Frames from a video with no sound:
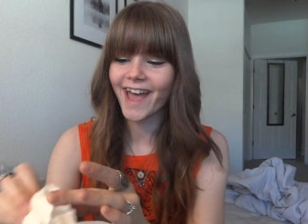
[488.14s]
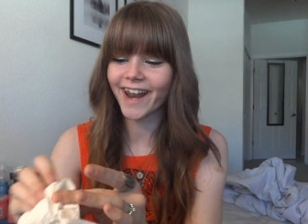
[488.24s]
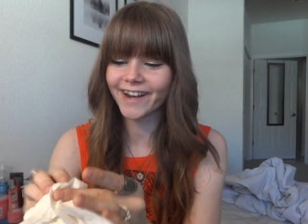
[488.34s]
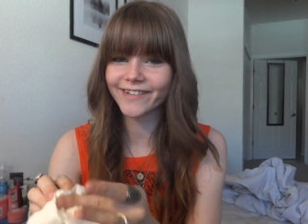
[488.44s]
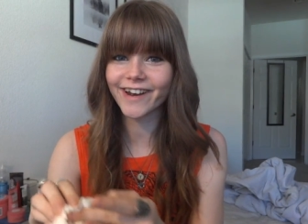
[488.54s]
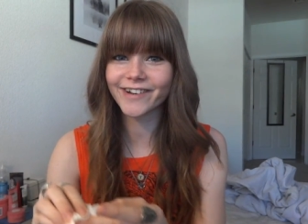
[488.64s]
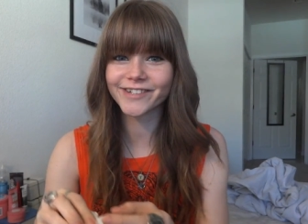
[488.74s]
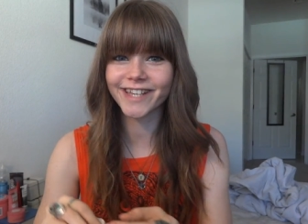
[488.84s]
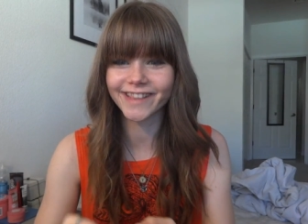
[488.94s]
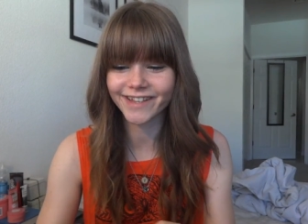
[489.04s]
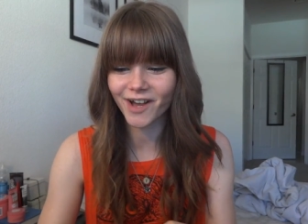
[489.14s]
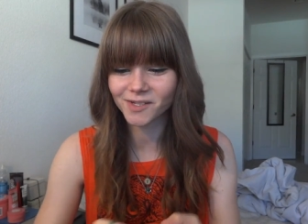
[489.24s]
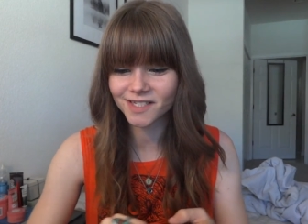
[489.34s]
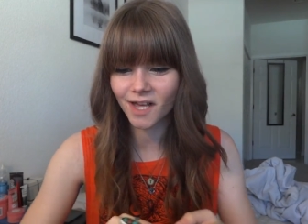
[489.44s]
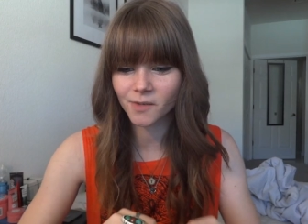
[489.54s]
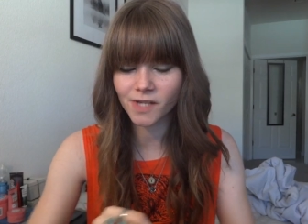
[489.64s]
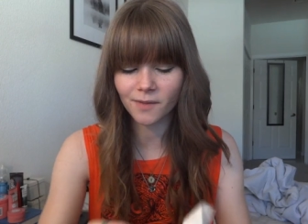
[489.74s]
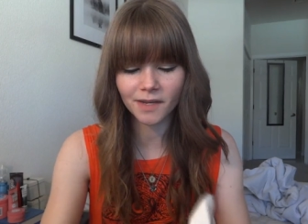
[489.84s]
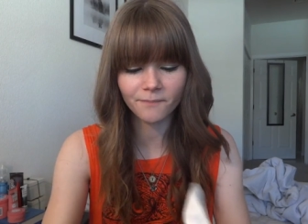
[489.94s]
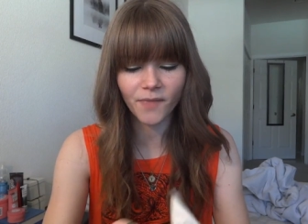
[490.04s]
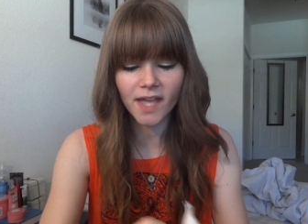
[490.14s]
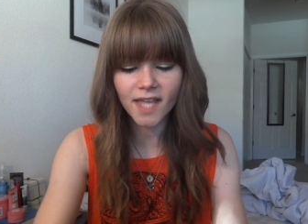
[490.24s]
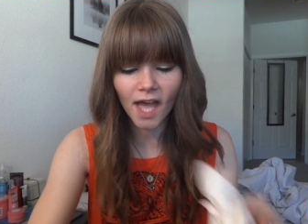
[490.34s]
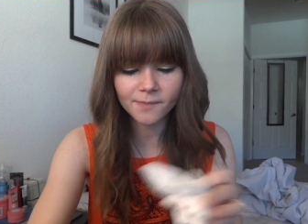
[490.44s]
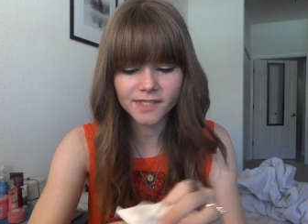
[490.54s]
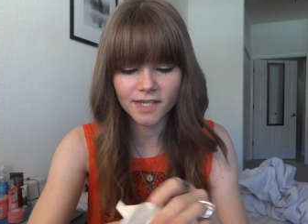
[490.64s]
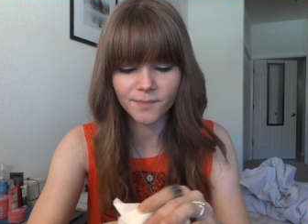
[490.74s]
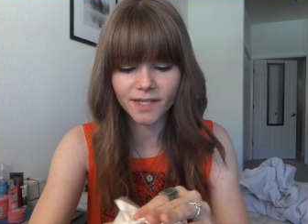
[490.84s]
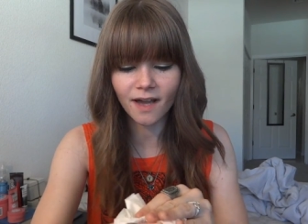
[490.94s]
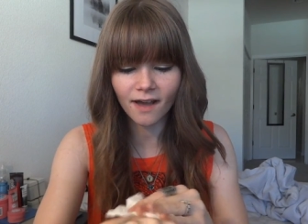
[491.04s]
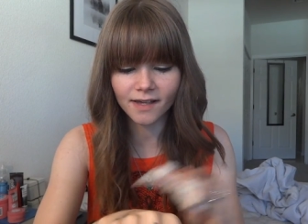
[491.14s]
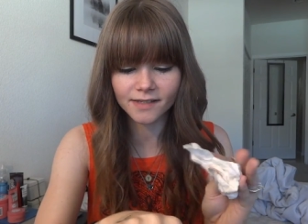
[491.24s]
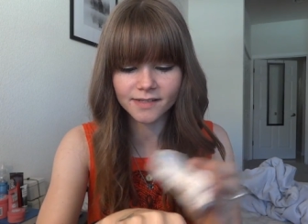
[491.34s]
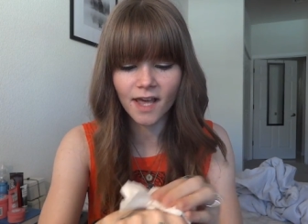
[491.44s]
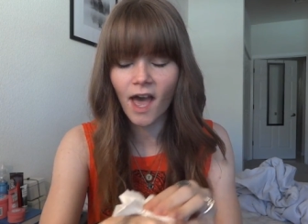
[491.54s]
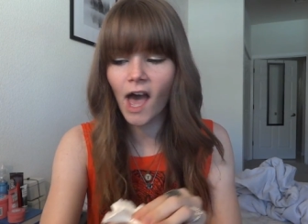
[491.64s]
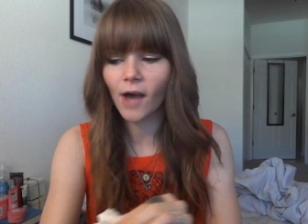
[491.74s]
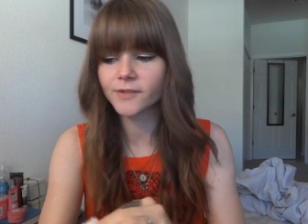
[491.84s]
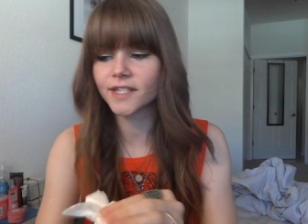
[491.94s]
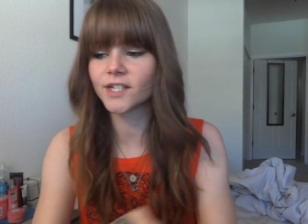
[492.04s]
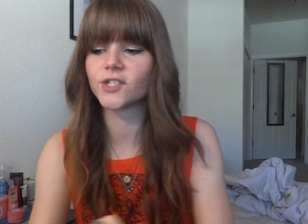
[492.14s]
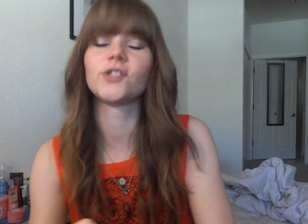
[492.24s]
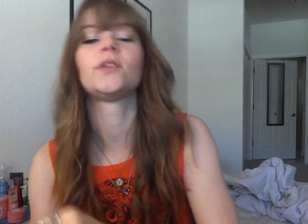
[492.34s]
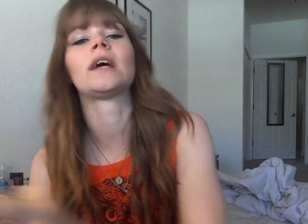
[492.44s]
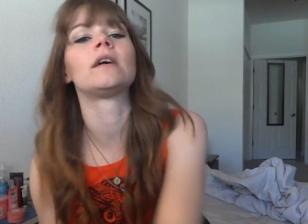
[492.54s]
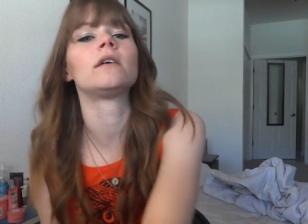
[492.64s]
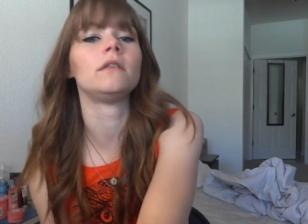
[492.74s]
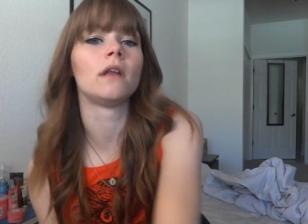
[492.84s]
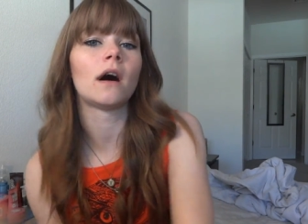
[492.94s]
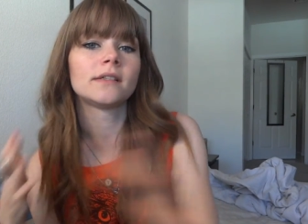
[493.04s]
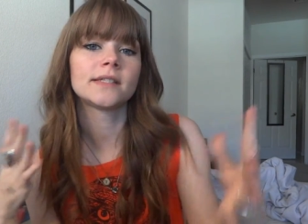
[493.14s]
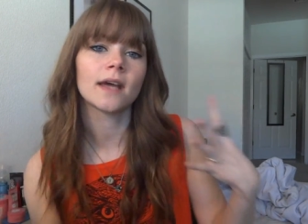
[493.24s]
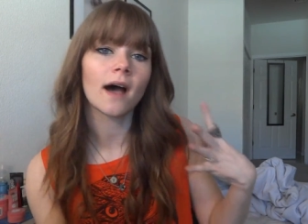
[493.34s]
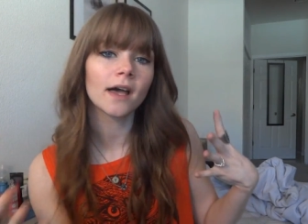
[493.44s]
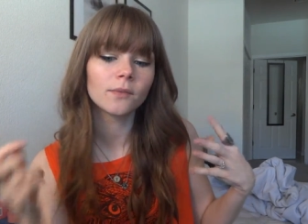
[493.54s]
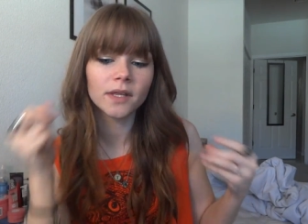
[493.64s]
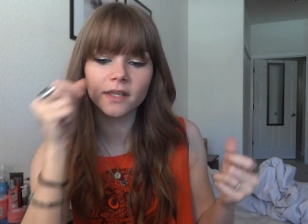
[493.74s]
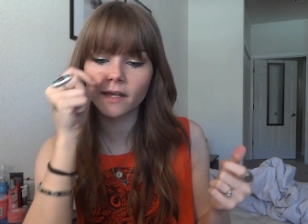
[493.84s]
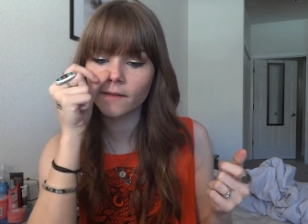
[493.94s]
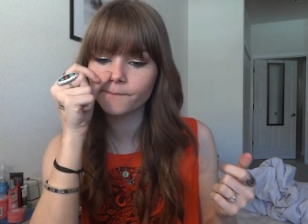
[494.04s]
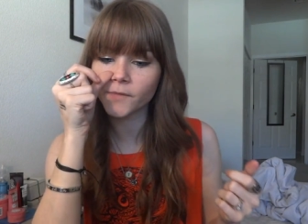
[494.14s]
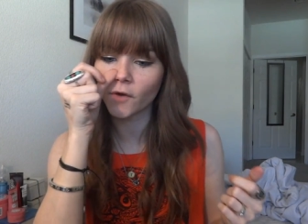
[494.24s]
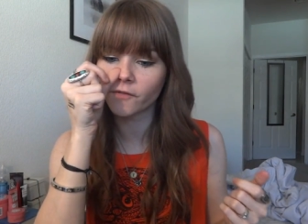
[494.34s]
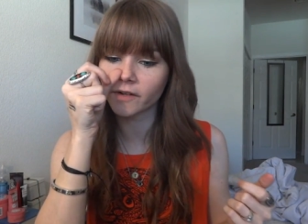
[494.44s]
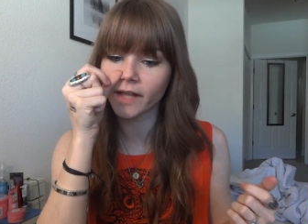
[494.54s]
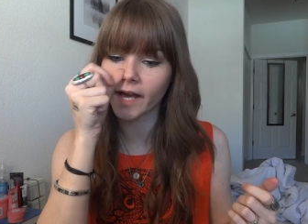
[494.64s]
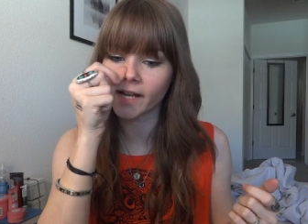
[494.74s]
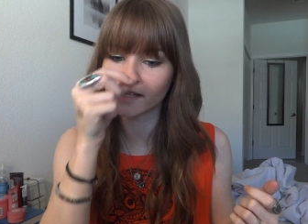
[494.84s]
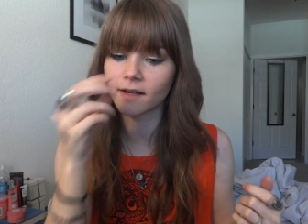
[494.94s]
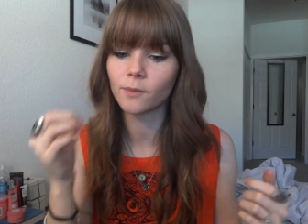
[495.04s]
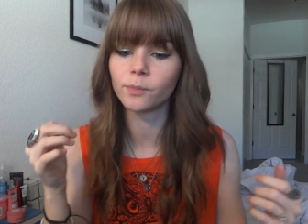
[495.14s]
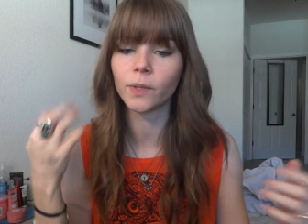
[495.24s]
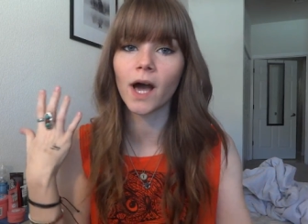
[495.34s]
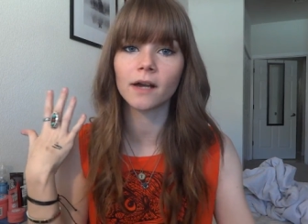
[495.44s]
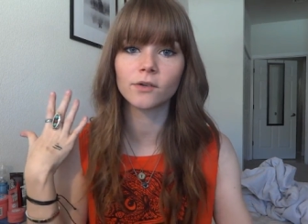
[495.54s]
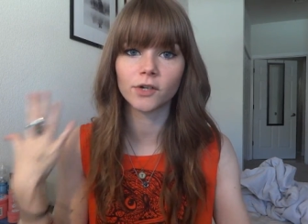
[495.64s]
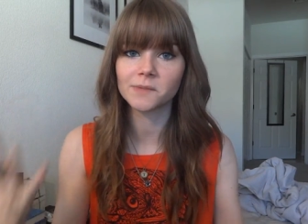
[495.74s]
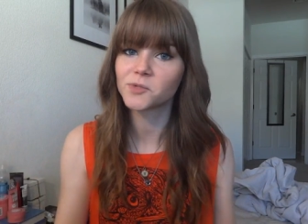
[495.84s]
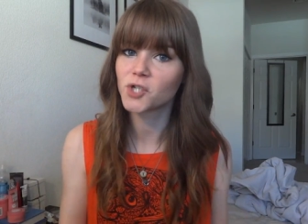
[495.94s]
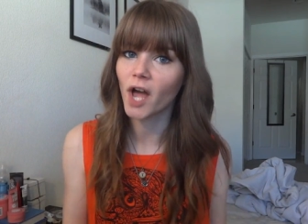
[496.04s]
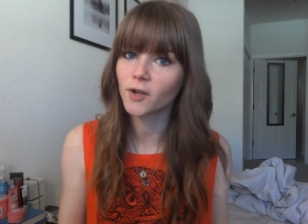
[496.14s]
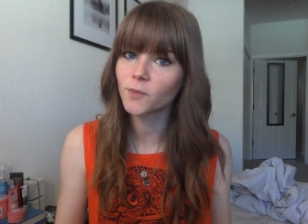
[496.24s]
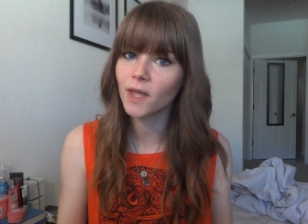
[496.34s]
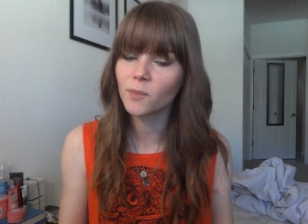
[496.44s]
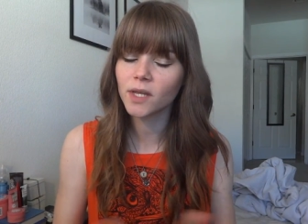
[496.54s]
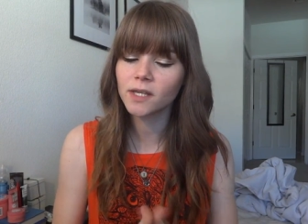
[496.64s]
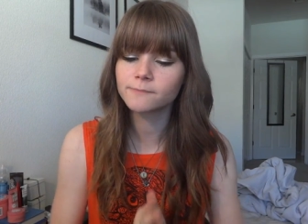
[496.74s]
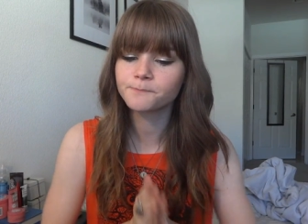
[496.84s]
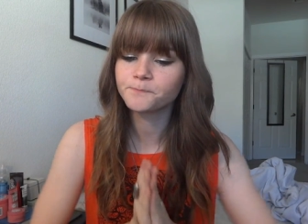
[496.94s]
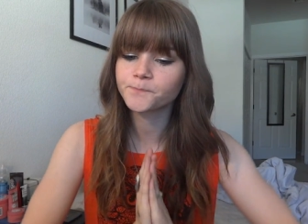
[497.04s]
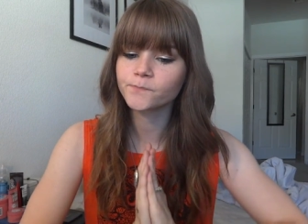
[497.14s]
And I don't understand the concept. I mean, I kept it because I was going to do like a glossy eye with it over like a black cream shadow maybe